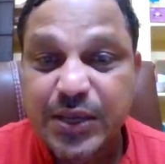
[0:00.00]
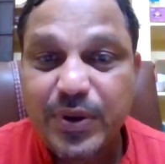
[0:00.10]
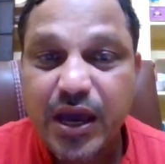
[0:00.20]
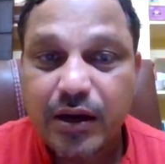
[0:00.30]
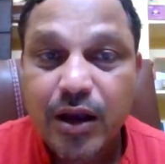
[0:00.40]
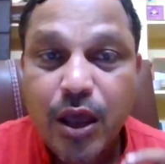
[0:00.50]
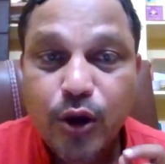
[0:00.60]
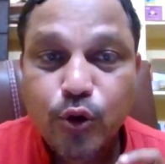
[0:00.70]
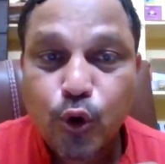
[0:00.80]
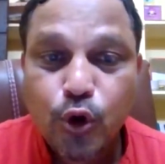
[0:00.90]
CBR,
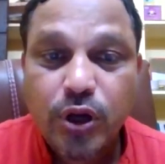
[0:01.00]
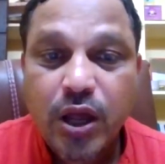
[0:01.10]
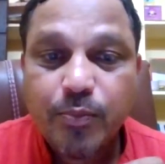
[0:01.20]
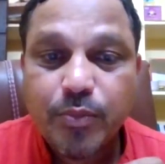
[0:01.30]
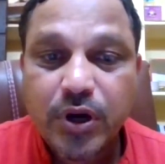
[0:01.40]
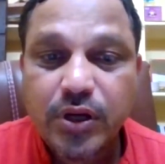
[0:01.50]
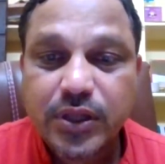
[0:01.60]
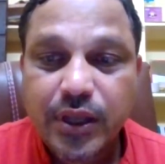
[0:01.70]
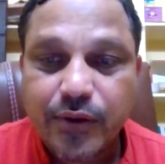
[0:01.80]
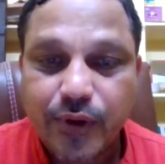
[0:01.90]
crude
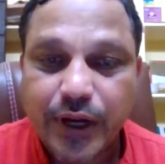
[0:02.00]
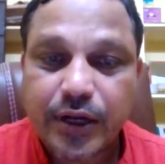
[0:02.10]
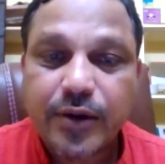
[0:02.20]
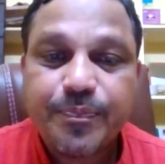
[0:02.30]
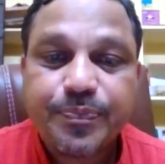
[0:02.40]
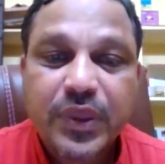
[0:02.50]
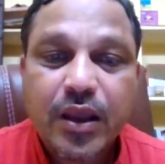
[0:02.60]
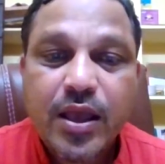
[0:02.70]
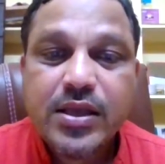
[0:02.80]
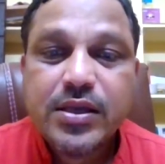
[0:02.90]
birth rate.
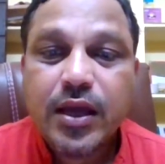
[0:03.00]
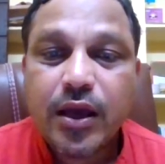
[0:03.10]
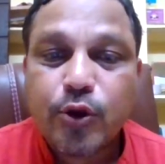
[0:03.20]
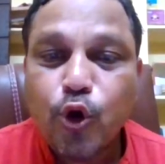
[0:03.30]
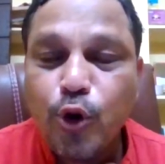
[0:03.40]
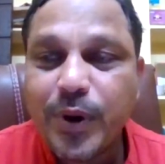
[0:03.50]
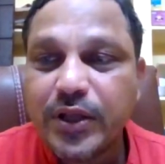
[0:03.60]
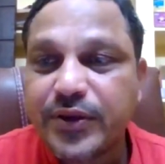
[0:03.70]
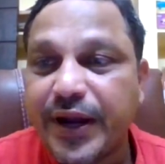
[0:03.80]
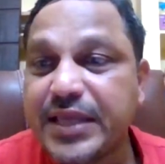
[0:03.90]
Crude
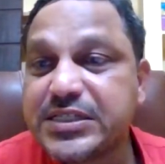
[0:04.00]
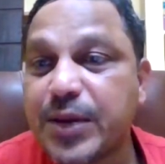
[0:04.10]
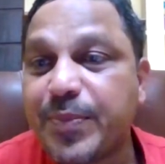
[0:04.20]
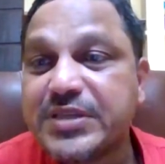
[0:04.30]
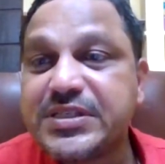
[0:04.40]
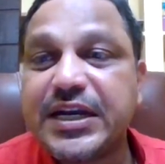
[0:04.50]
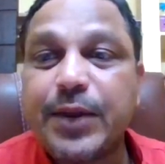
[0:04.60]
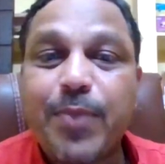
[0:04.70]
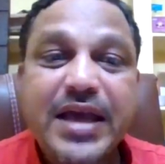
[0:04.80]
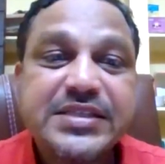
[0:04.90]
birth rate is
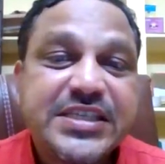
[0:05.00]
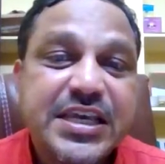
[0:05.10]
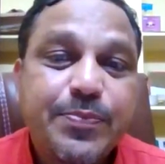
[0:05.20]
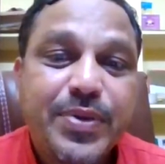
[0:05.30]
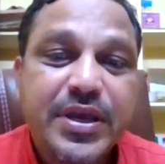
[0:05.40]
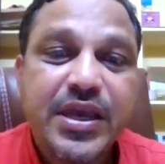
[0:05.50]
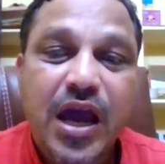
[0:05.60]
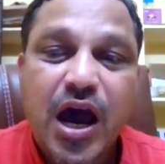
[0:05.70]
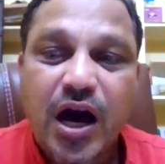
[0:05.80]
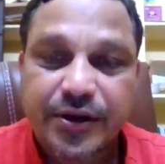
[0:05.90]
represented by
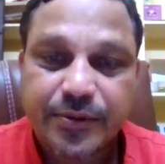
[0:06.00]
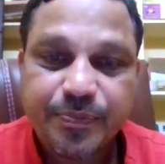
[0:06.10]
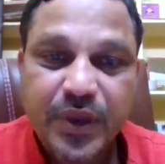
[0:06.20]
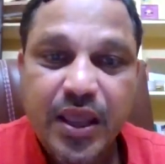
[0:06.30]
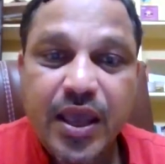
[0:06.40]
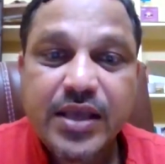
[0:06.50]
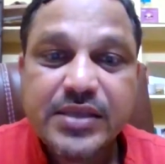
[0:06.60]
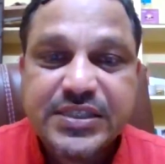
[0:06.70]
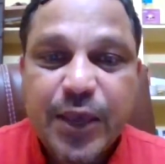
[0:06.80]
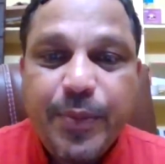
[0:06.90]
CBR.
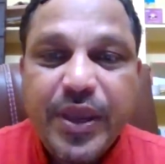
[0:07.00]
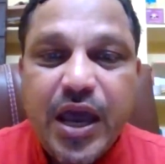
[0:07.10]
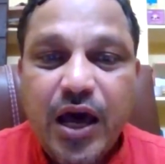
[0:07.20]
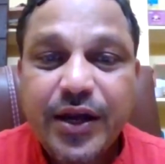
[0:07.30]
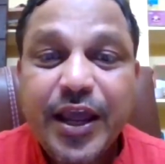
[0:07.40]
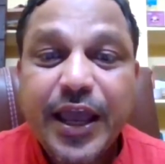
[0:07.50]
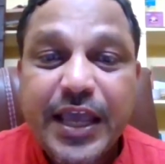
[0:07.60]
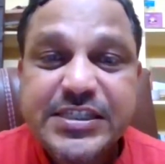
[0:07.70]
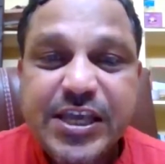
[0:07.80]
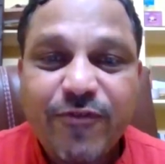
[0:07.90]
CBR
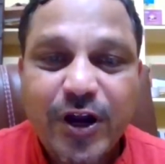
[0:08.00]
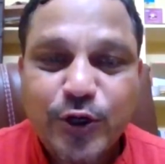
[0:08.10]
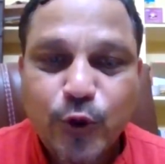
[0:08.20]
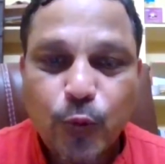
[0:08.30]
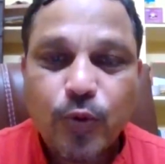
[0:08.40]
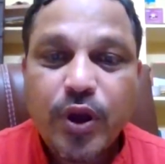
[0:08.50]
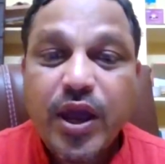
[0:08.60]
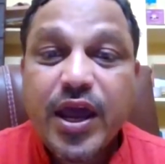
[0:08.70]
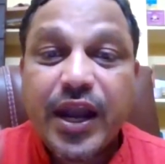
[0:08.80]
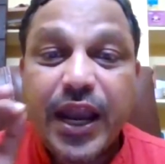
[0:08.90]
is equal to
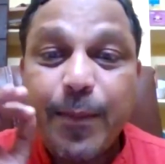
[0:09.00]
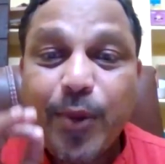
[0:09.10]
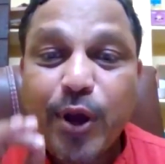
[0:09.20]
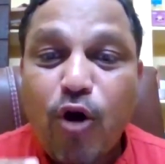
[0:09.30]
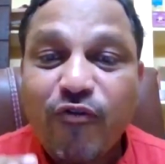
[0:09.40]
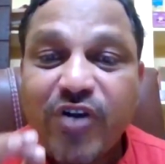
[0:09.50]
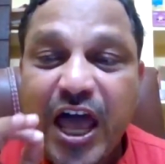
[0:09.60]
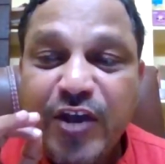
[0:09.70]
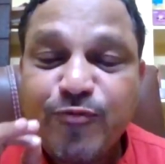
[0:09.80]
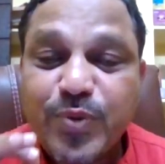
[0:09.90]
number of
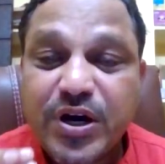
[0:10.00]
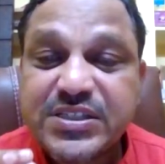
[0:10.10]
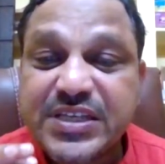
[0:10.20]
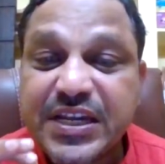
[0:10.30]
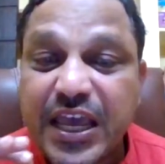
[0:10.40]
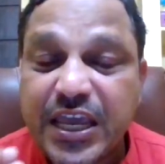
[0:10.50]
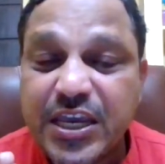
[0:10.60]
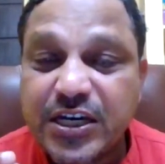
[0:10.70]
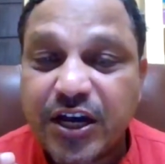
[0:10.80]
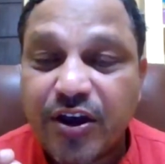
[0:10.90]
live births in a
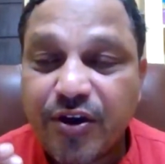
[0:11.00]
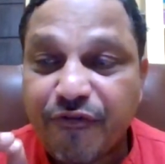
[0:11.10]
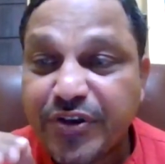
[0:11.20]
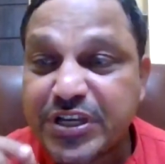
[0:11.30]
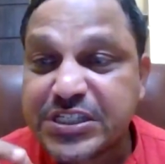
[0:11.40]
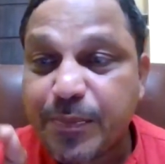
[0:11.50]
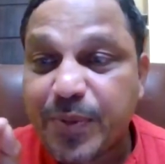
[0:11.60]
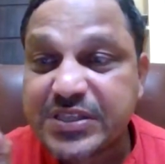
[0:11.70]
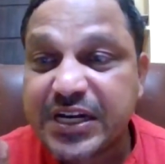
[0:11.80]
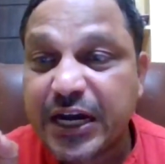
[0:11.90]
year, which is
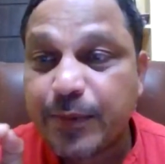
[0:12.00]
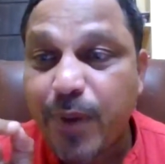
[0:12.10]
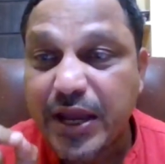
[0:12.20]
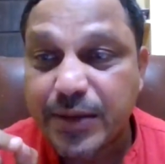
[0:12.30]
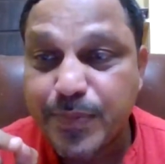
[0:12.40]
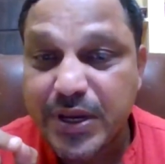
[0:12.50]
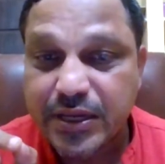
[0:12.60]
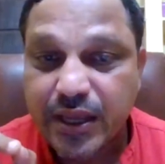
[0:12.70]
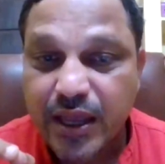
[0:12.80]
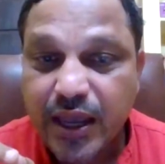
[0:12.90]
represented by
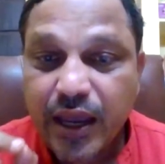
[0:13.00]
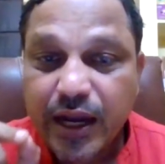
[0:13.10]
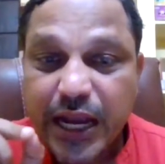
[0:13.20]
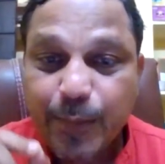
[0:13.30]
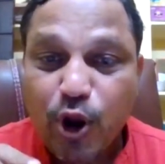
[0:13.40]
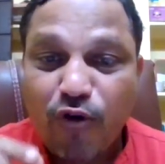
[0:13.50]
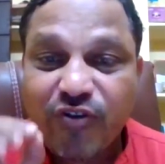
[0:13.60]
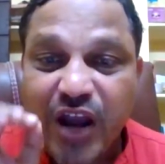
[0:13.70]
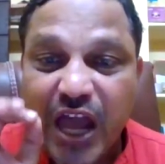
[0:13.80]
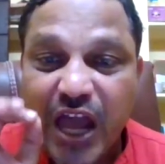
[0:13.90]
B. Number
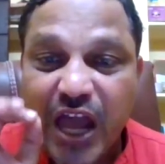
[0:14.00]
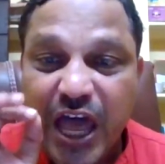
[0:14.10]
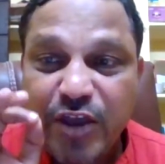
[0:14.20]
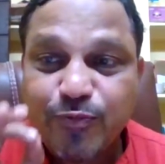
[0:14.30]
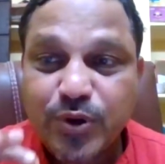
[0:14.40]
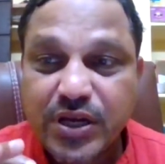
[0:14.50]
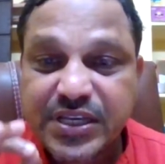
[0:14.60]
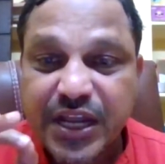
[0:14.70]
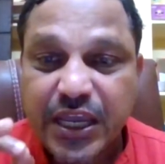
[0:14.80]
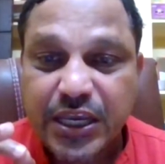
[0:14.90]
of live
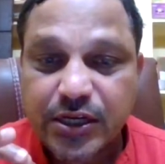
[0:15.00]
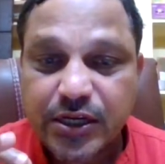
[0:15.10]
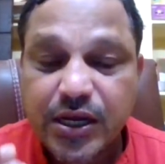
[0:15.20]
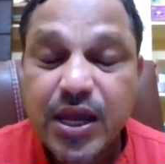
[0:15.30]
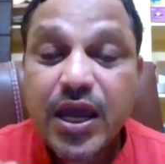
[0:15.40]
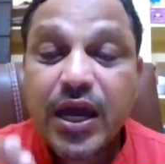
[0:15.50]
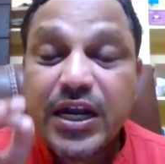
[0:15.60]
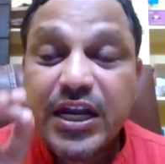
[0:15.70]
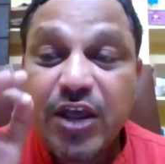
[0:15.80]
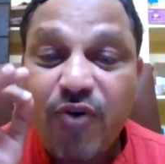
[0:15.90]
births in a year
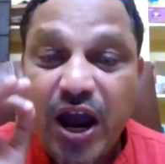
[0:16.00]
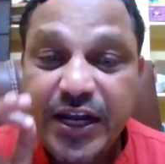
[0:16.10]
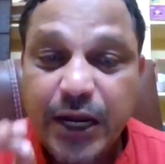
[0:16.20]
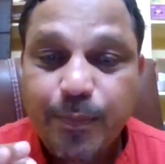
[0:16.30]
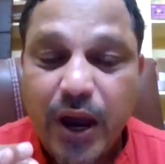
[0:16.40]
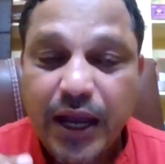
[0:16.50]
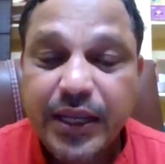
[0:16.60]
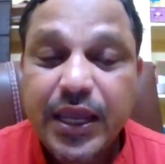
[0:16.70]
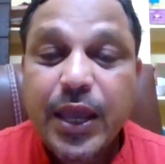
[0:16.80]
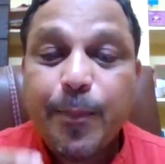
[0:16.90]
divided
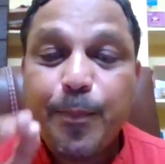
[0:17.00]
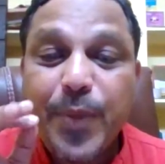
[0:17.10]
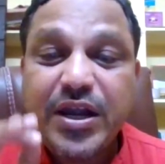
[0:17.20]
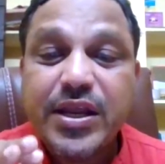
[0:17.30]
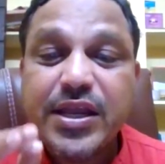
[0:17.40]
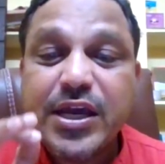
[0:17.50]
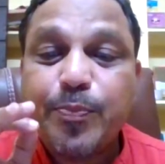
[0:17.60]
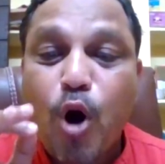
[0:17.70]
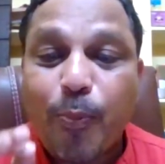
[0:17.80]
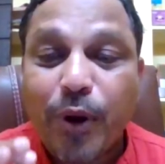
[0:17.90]
by mid-year
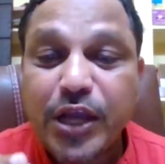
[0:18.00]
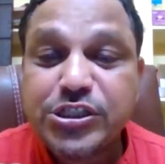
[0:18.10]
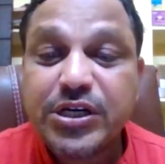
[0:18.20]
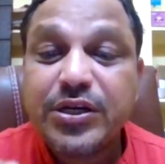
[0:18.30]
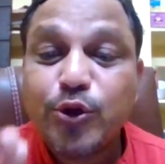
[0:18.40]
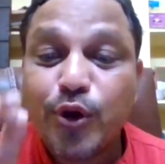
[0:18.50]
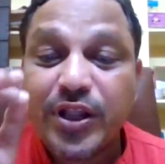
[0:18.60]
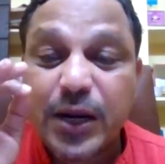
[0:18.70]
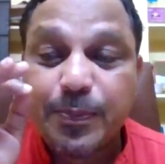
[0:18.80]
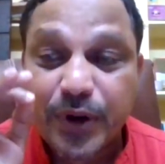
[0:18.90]
population
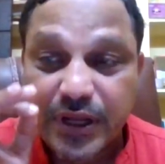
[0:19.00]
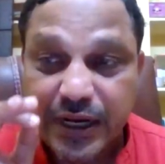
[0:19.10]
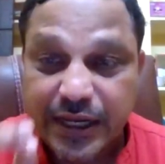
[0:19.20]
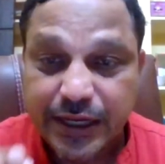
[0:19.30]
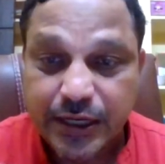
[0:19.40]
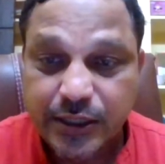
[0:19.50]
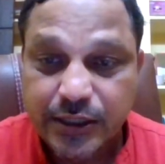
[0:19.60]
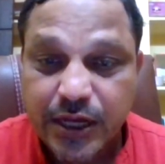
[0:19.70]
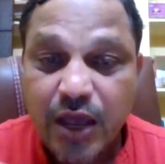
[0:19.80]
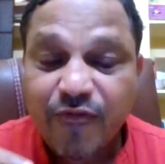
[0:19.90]
during that particular
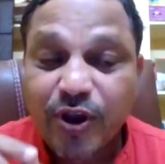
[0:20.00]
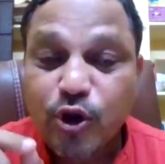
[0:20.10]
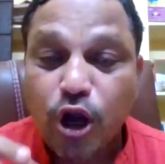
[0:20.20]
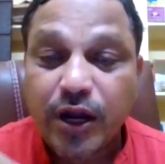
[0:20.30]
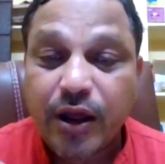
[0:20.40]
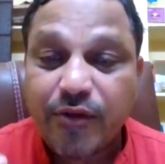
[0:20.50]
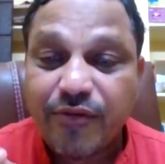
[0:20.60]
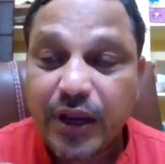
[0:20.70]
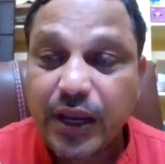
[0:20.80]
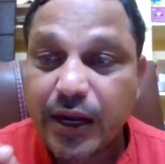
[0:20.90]
year.
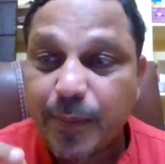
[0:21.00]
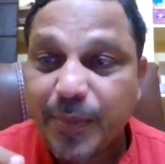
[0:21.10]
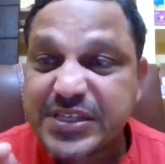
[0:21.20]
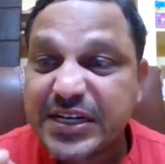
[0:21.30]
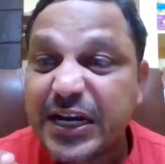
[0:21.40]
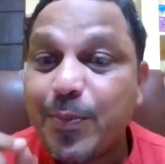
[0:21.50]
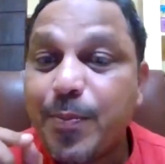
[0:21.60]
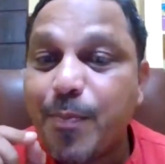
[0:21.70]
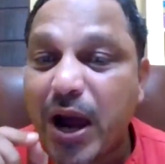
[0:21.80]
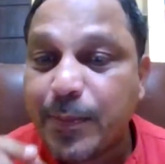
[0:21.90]
We represent it
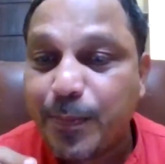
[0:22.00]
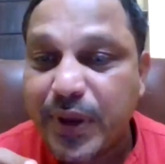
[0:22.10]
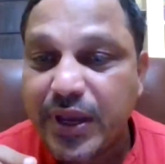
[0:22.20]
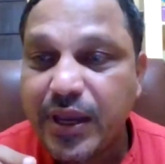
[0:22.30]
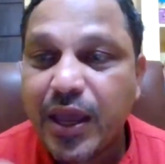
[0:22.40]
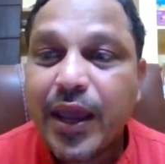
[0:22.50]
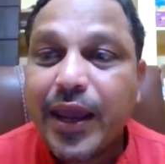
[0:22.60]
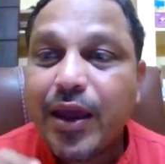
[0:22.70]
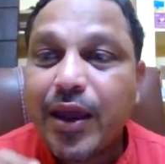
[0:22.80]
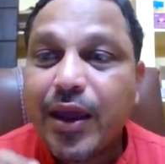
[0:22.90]
by P
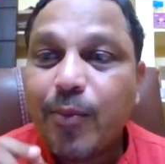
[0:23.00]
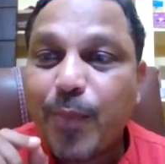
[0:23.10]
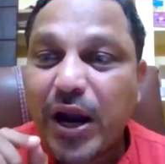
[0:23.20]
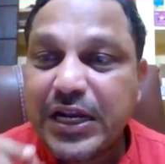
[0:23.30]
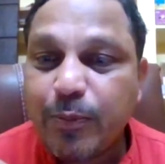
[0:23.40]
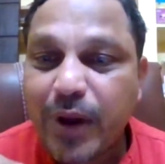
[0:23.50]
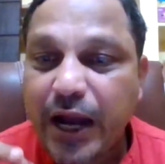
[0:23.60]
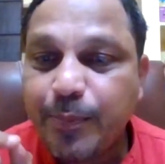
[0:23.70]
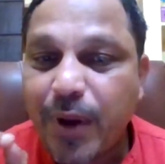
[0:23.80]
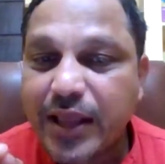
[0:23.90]

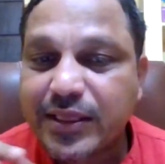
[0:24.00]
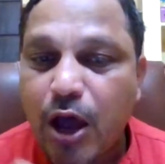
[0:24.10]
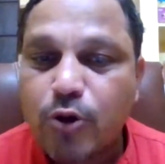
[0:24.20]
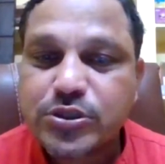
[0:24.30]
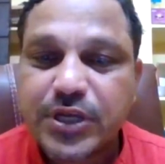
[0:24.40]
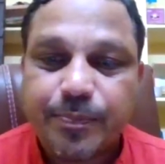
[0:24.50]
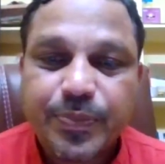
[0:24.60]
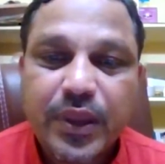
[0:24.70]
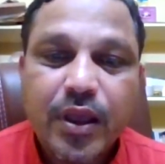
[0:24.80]
multiplied by 1000.